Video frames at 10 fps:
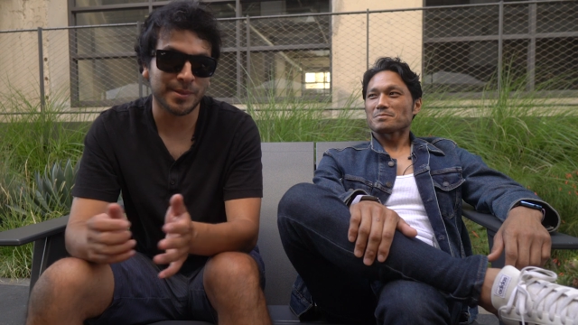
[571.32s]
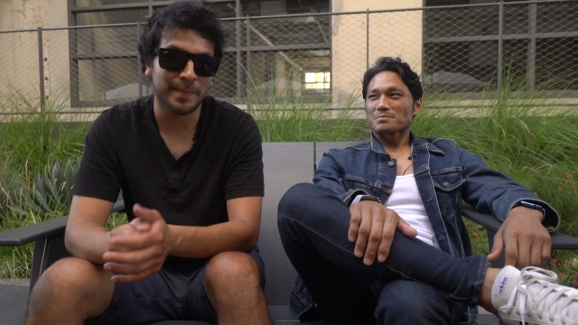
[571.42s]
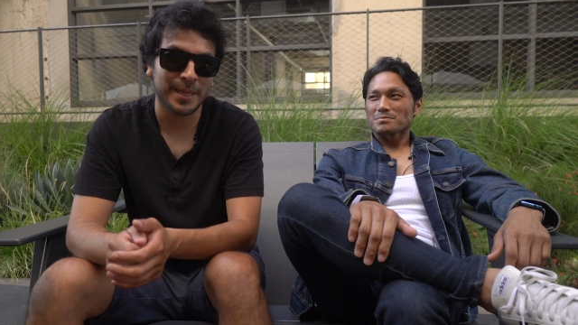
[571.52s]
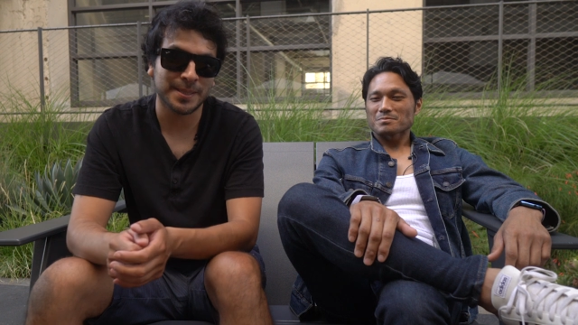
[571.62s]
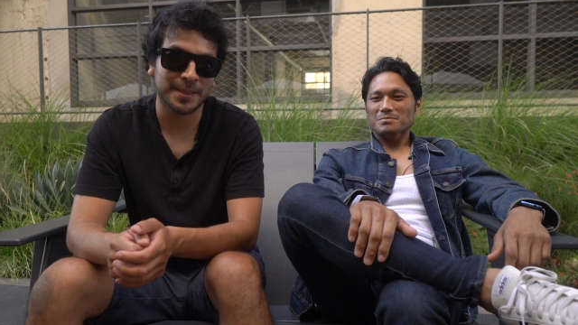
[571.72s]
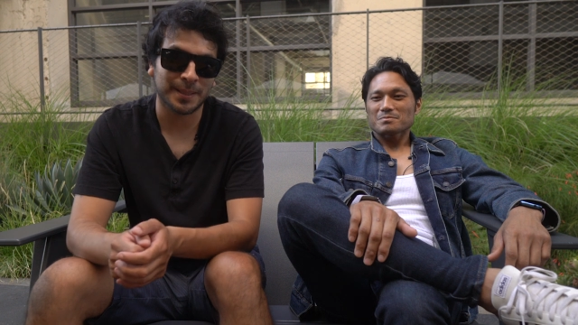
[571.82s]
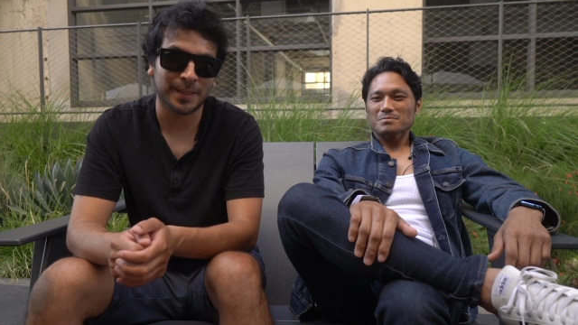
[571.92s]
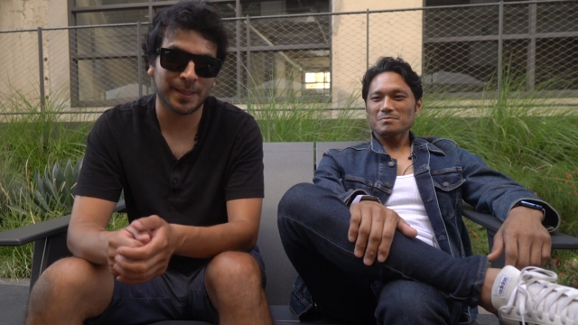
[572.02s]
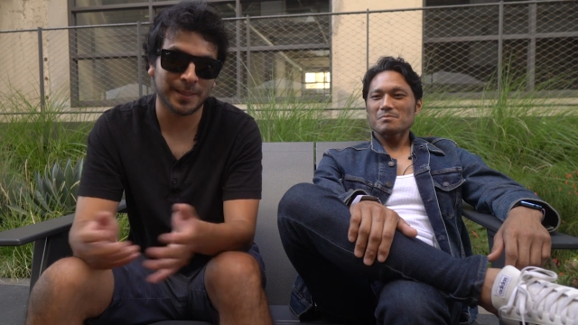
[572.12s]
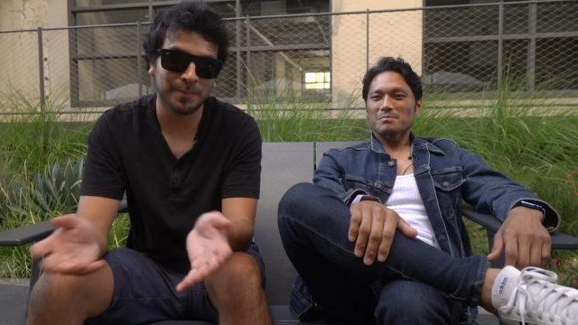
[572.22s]

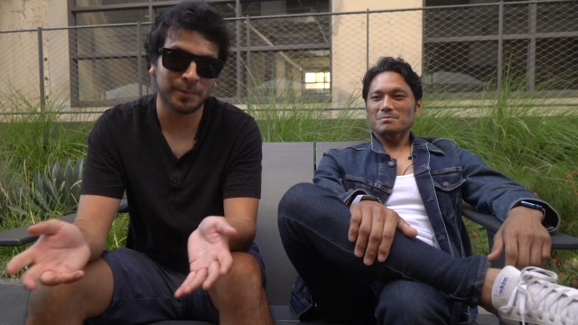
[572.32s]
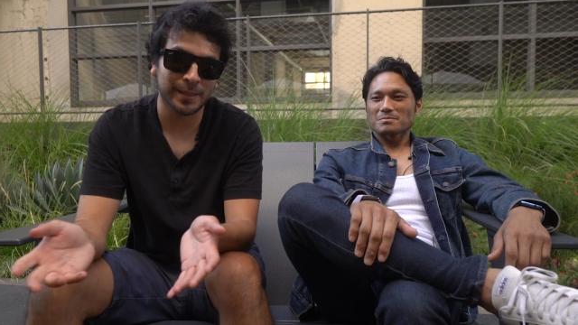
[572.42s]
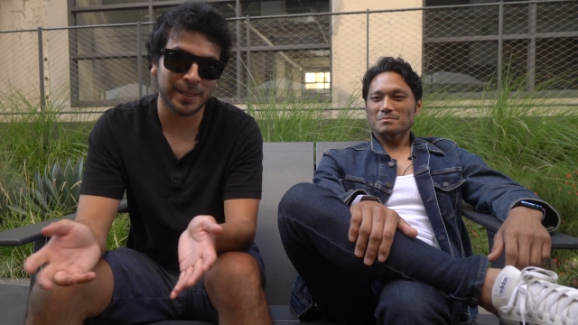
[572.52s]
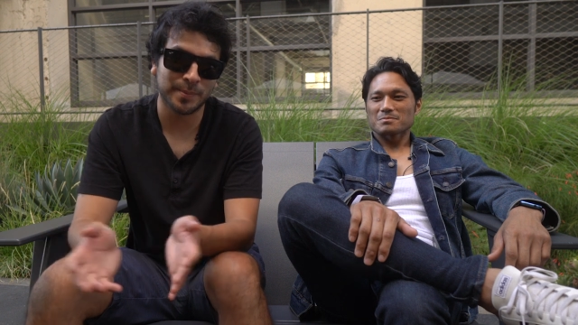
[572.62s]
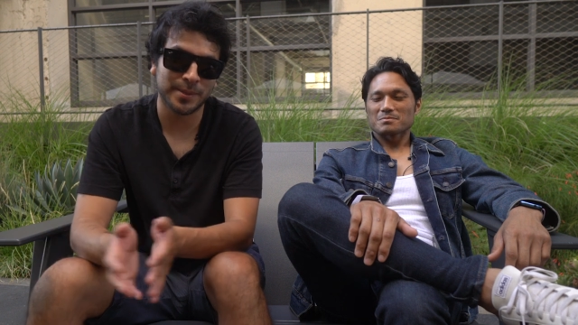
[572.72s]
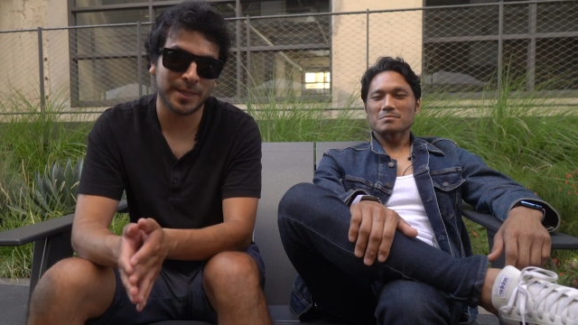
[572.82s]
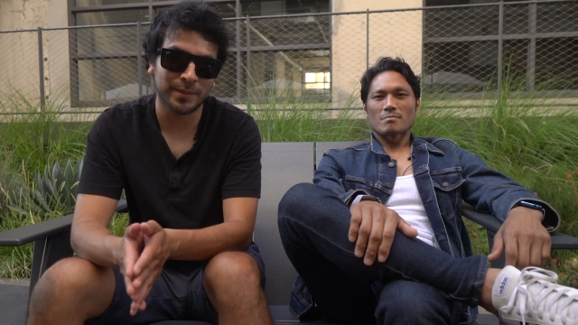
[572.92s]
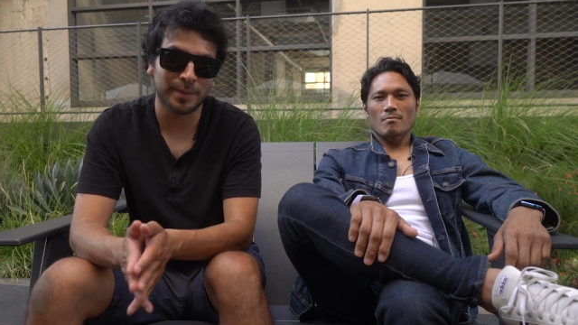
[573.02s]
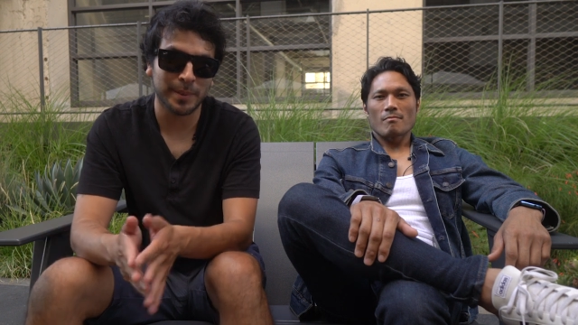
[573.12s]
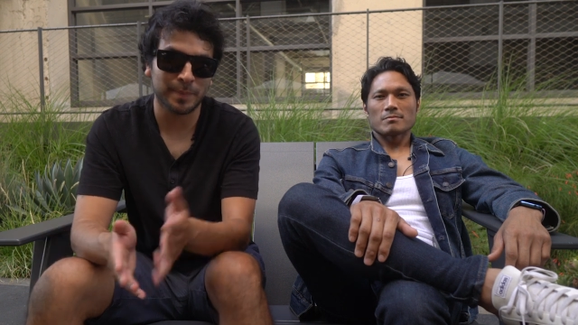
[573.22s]
Speaker 1: amazing and it really helps
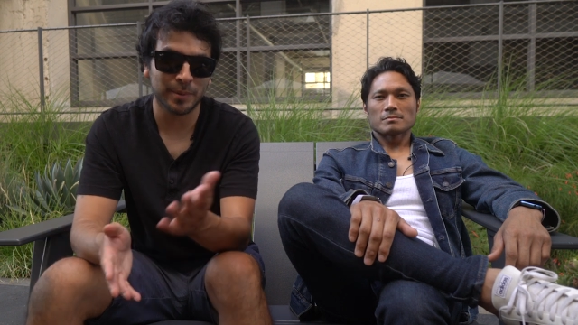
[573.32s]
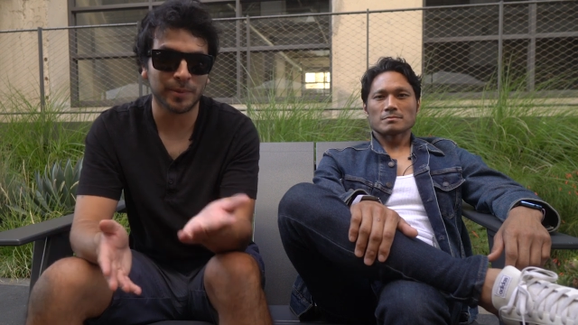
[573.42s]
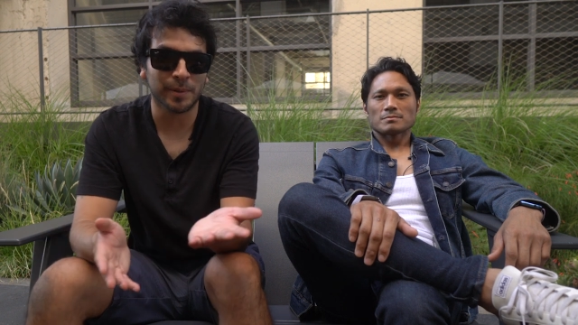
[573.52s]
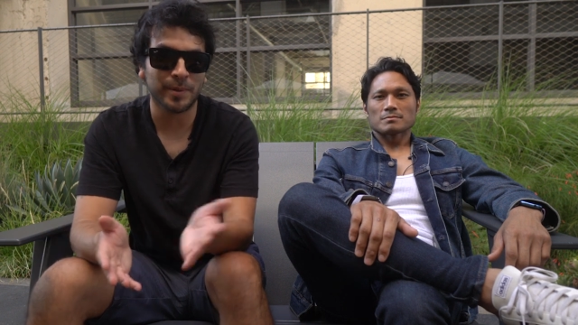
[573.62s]
out the people who are